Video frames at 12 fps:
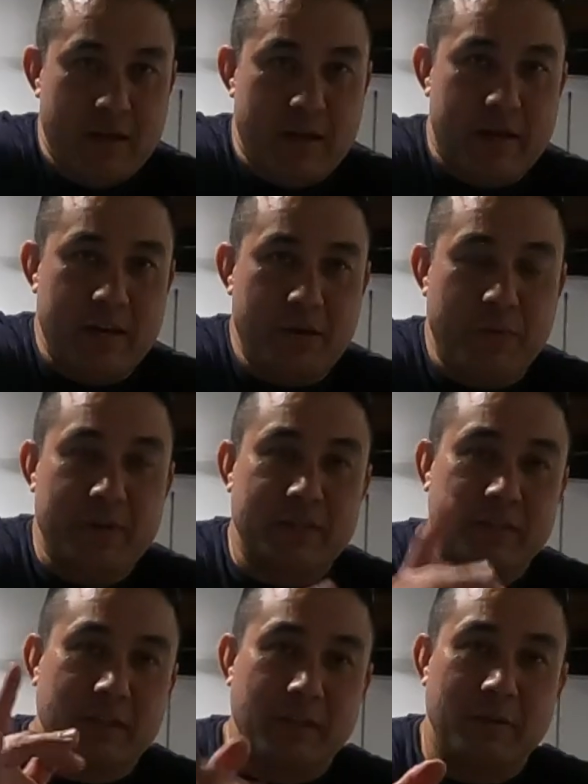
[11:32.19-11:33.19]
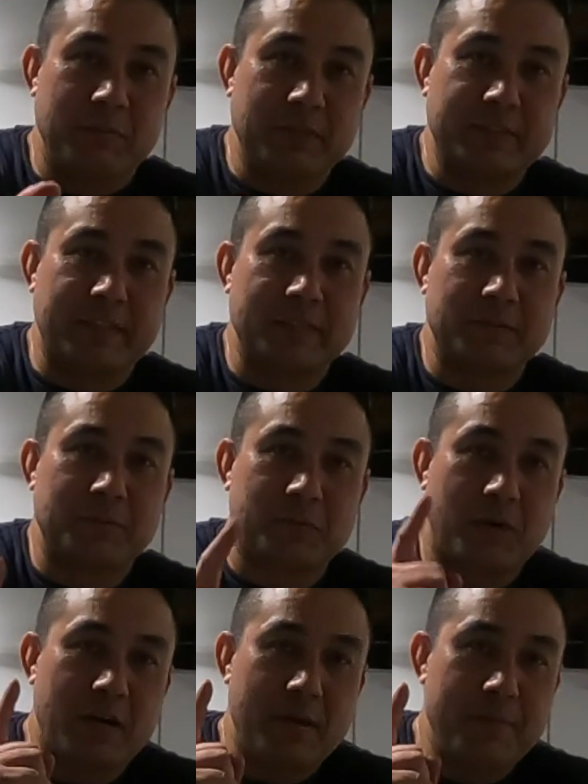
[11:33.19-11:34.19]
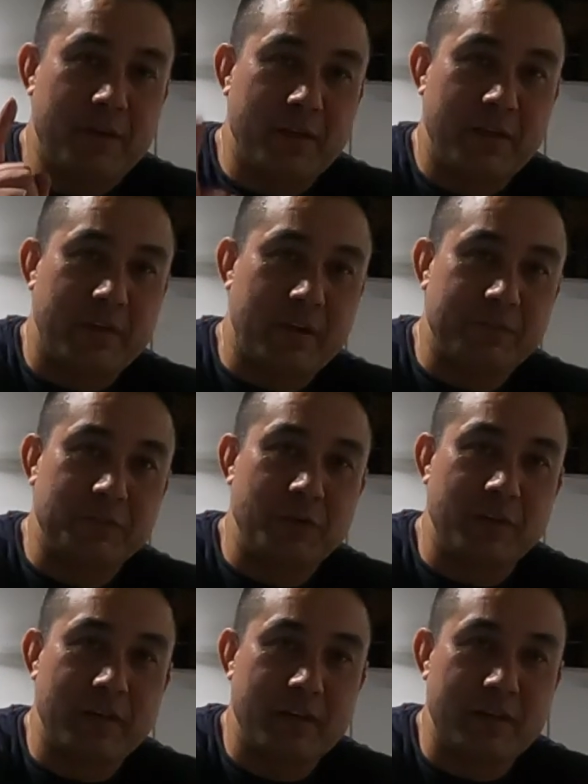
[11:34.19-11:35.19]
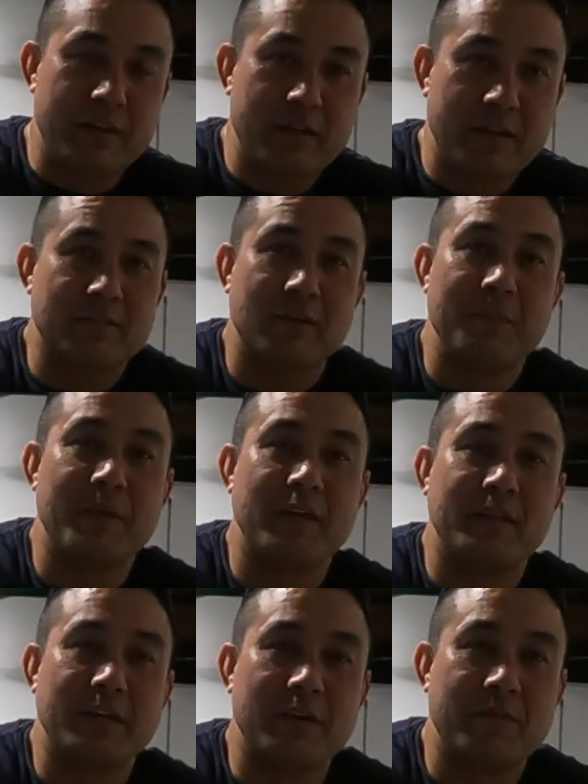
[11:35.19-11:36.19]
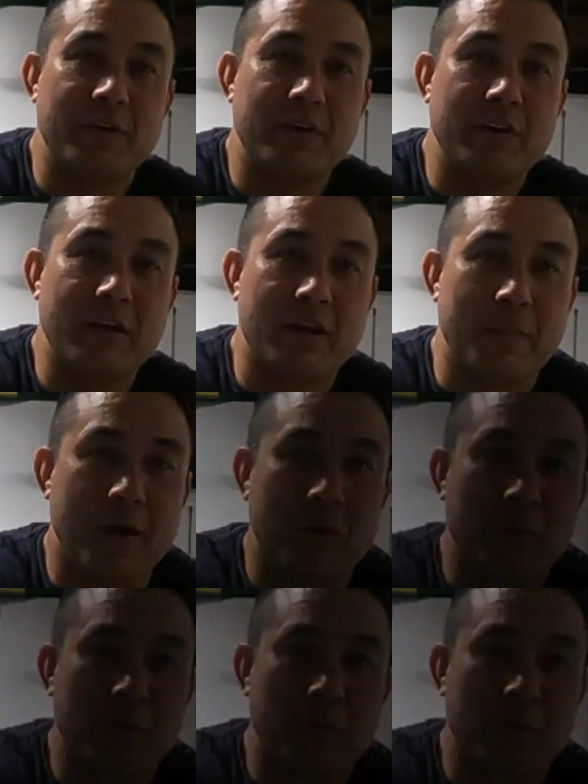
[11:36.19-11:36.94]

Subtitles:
At any rate, please like and subscribe. Thank you for tuning in. I'm Yankee Tango Veteran, and I'm out.